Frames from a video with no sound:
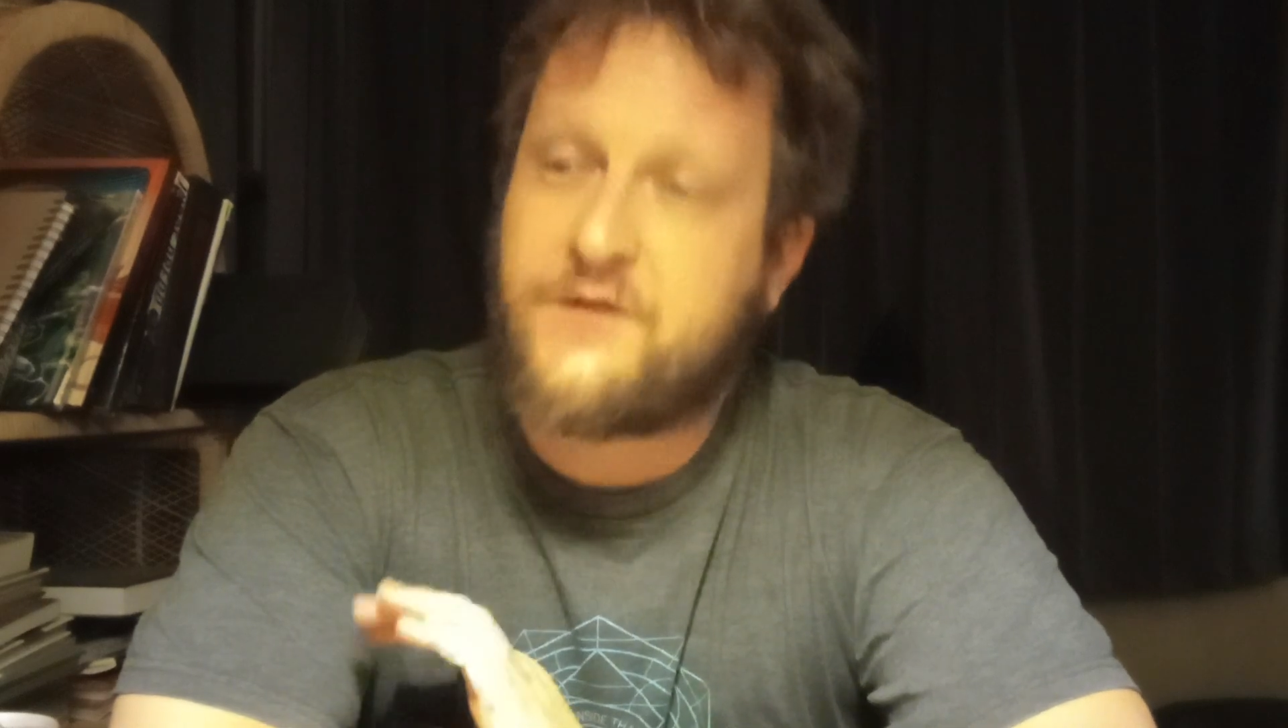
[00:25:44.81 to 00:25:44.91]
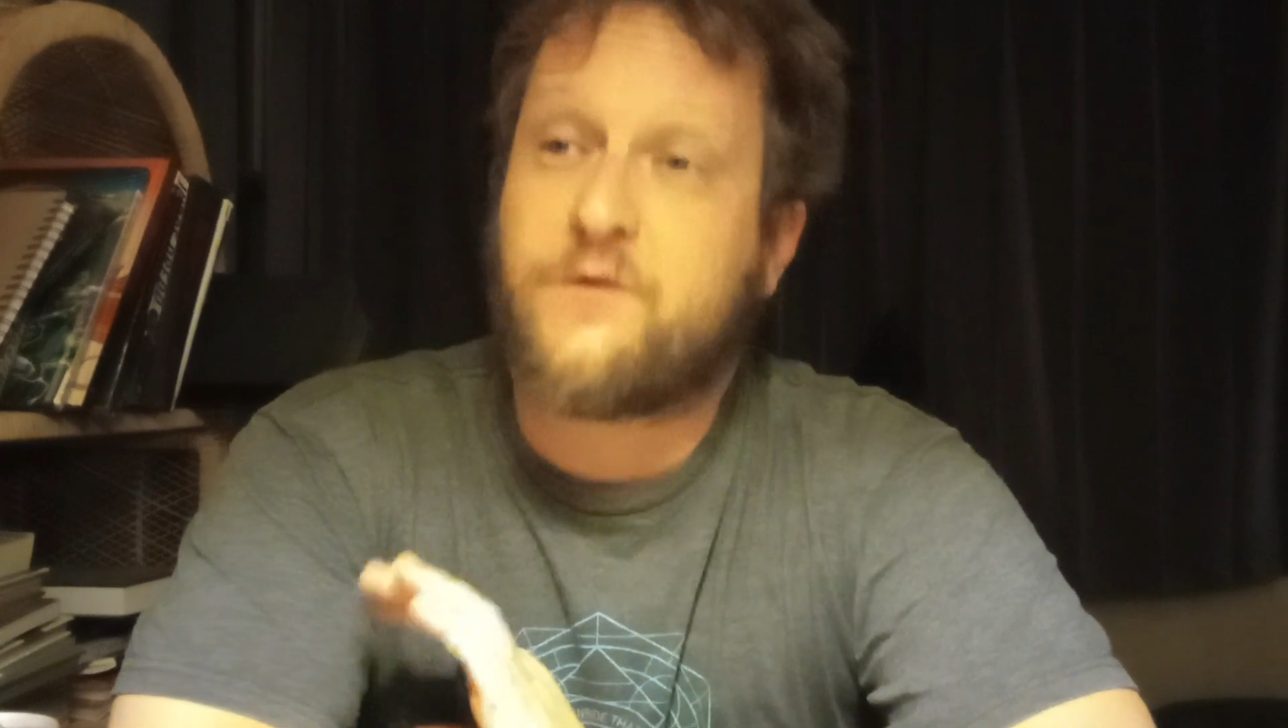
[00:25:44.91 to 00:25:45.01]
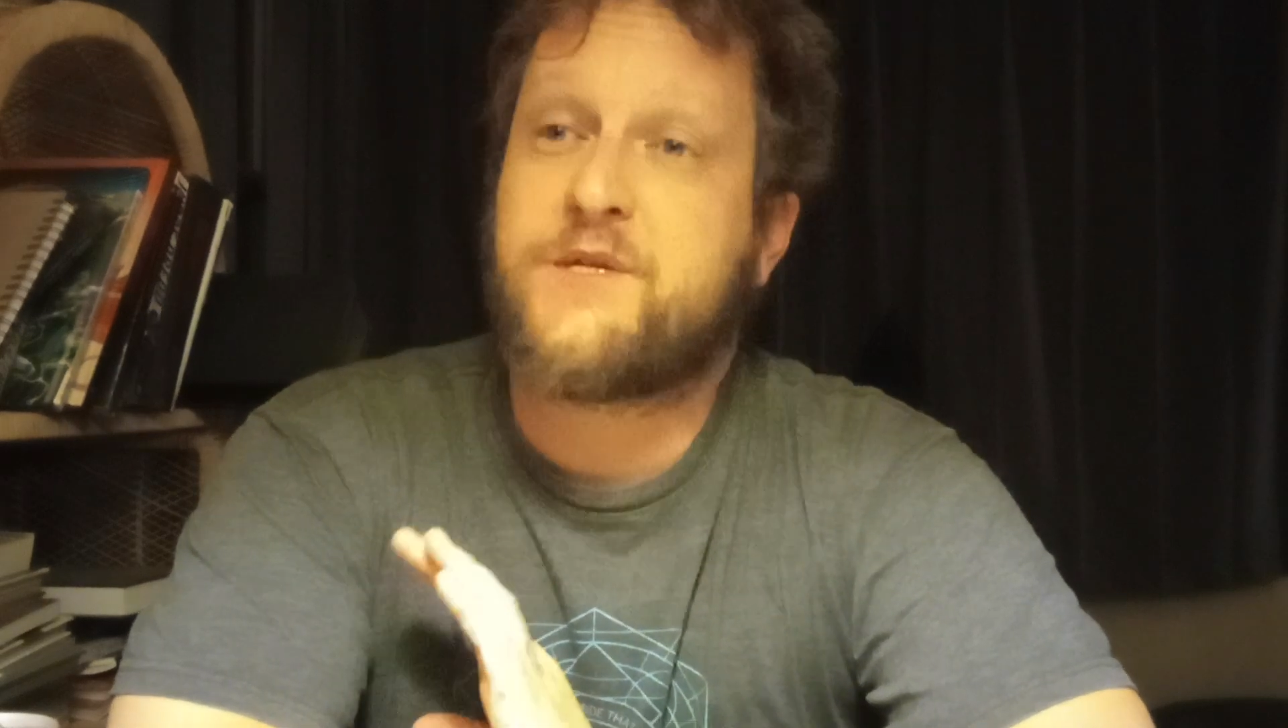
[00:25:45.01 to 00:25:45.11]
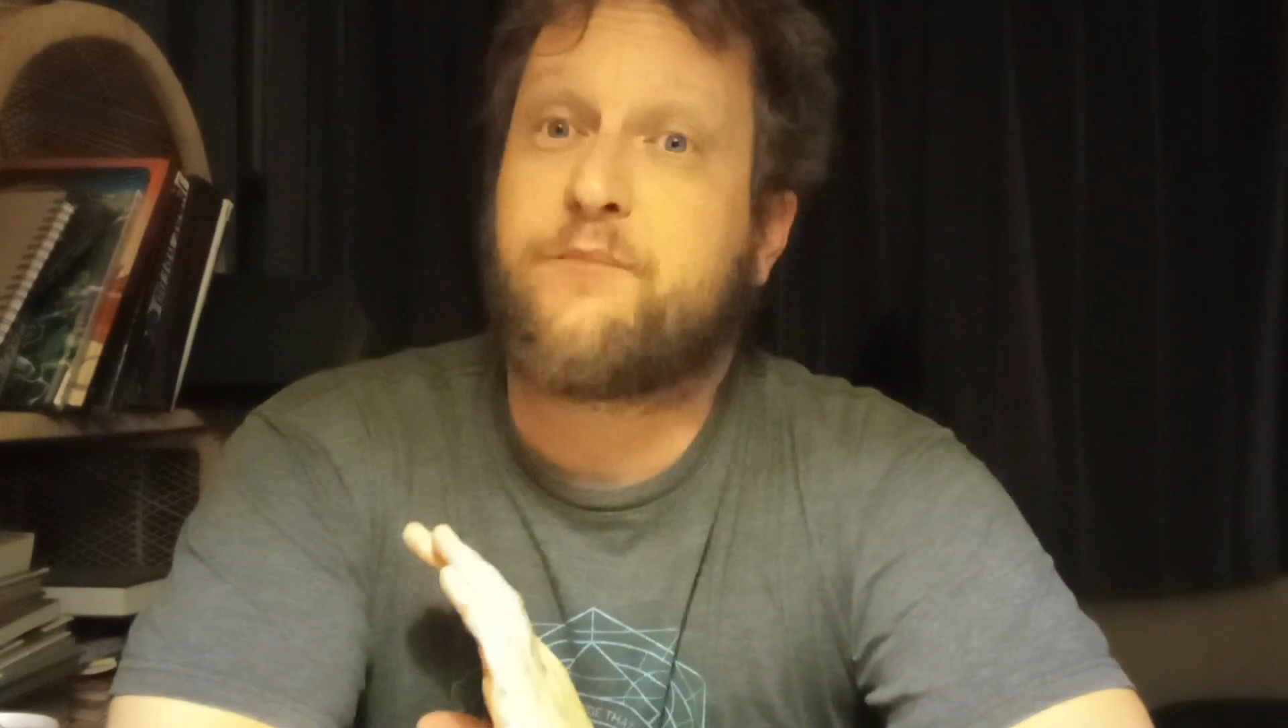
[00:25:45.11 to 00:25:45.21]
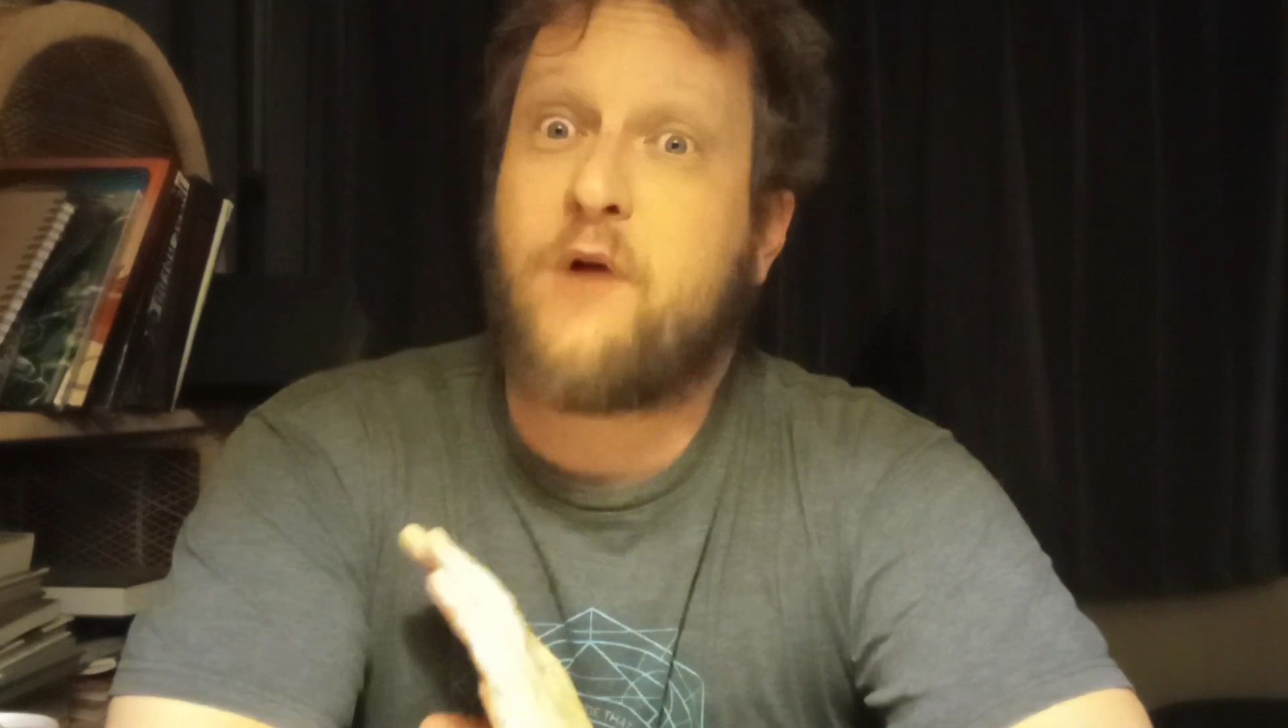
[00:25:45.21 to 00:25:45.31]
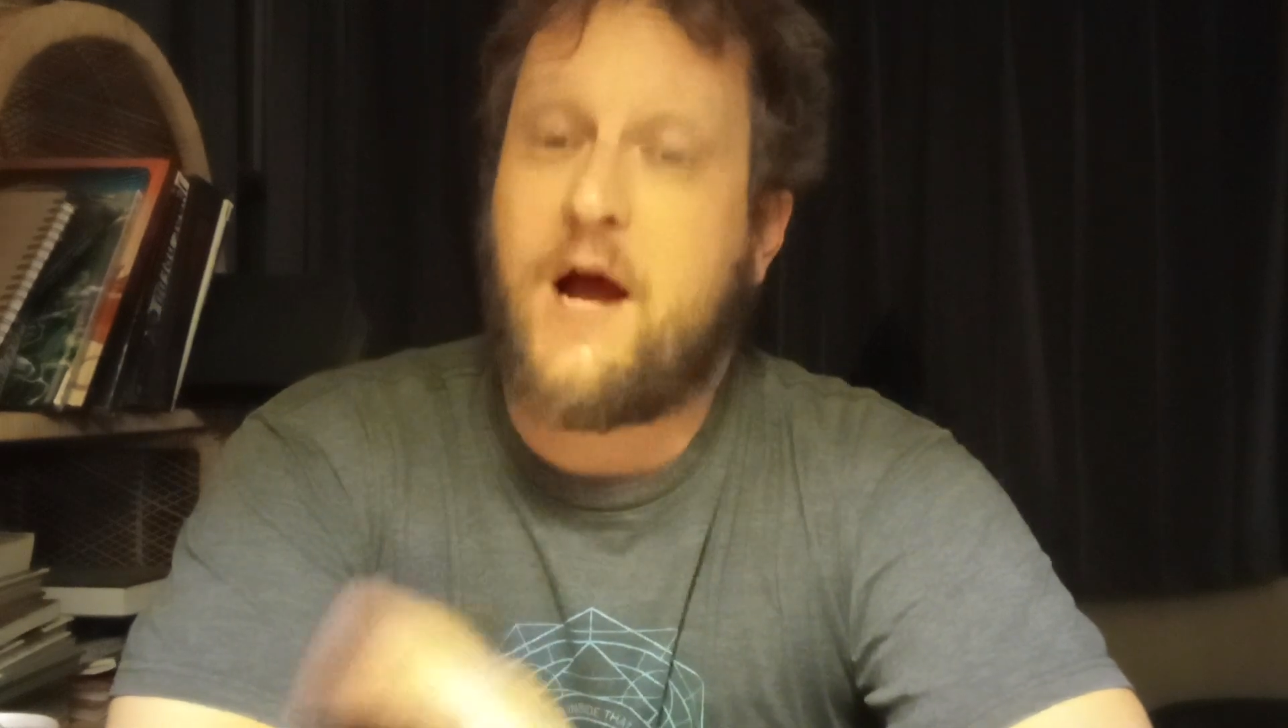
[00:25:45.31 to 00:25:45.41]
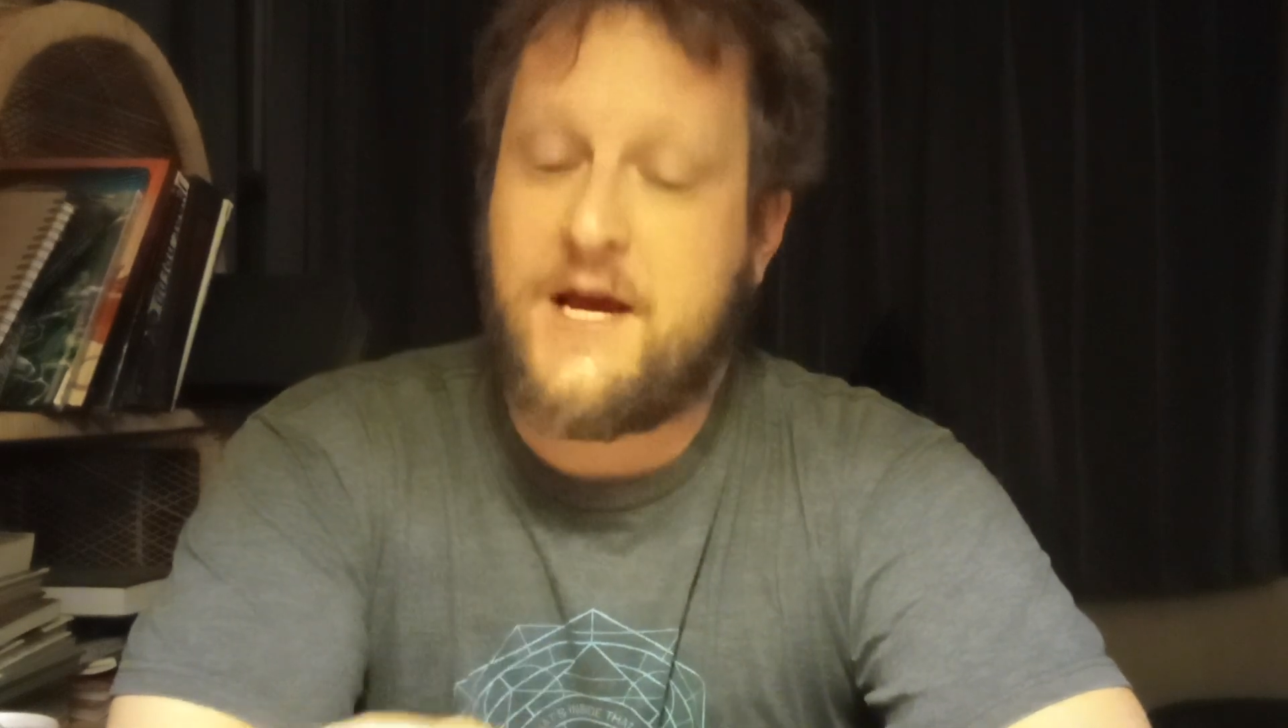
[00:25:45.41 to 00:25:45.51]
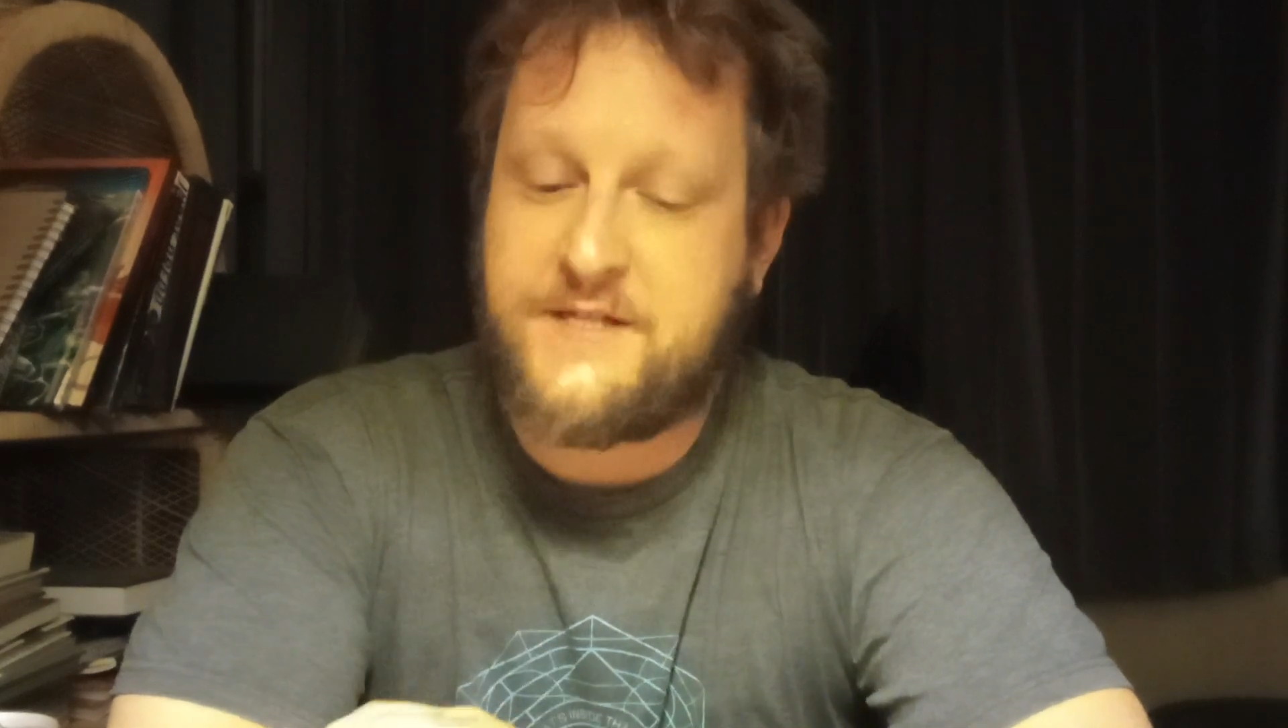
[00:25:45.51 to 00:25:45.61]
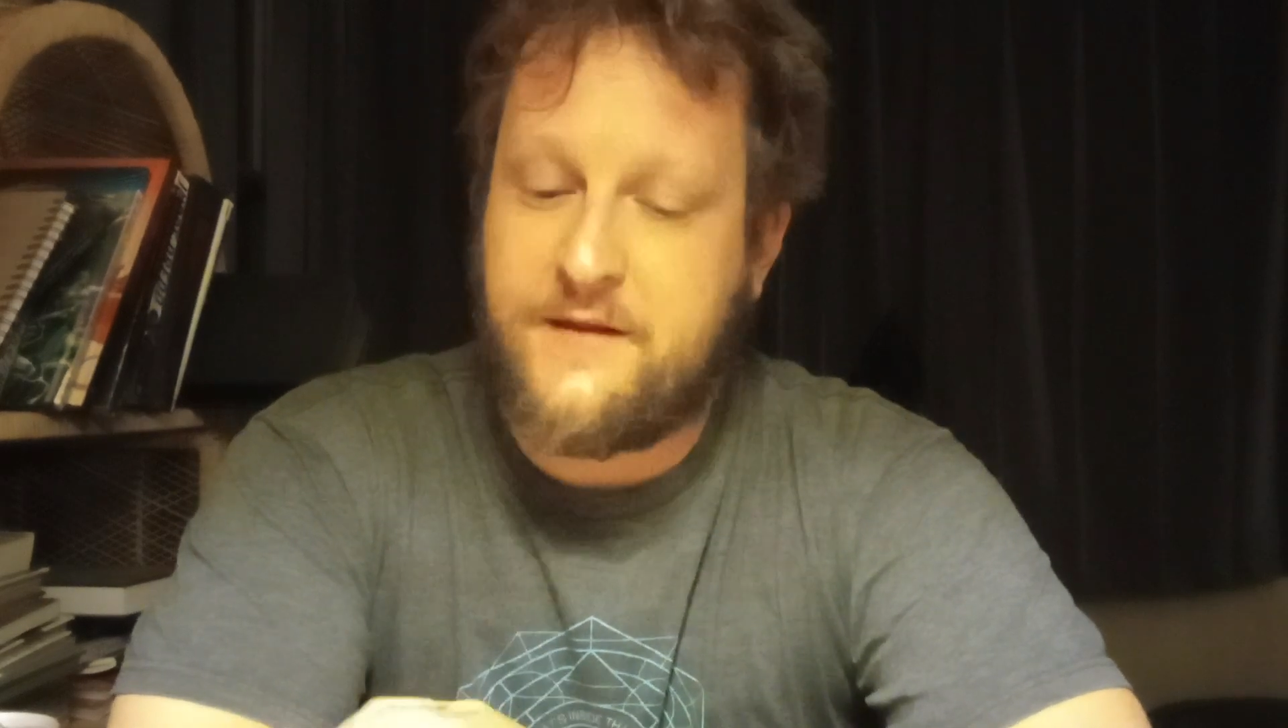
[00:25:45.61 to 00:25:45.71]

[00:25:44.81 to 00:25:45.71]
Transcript: or surprised